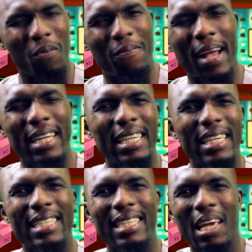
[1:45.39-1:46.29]
finding
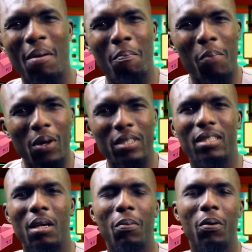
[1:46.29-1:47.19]
it
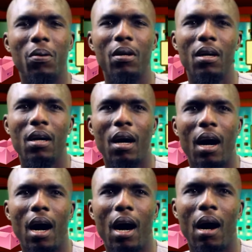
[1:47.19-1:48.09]
impossible
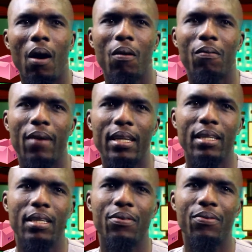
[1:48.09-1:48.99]
or
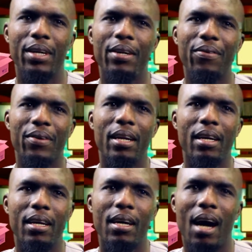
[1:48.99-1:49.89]
finding it
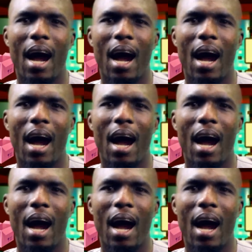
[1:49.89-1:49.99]
really